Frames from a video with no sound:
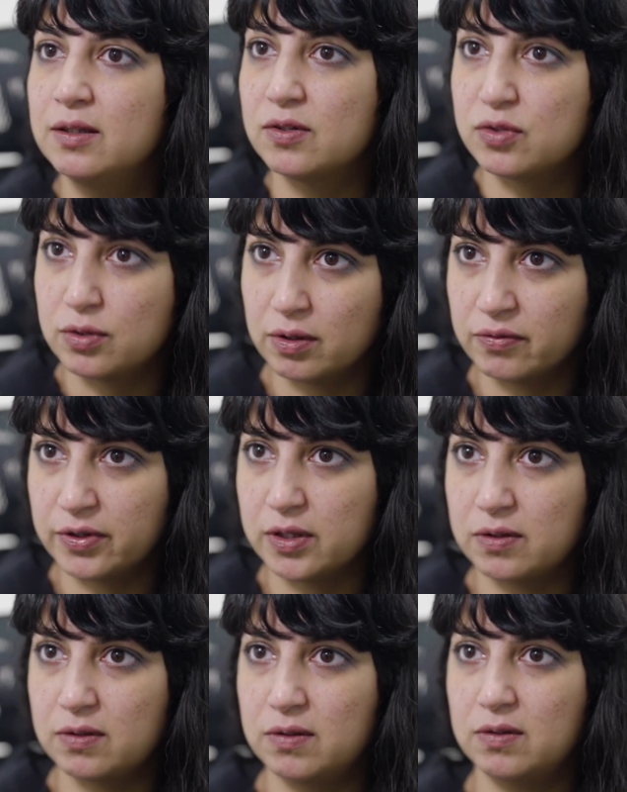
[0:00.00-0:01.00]
the
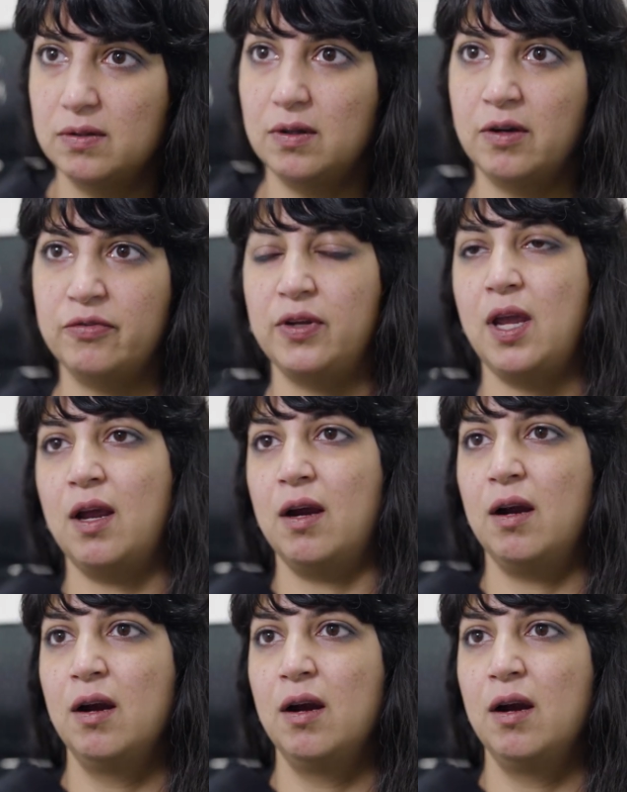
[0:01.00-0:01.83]
service of care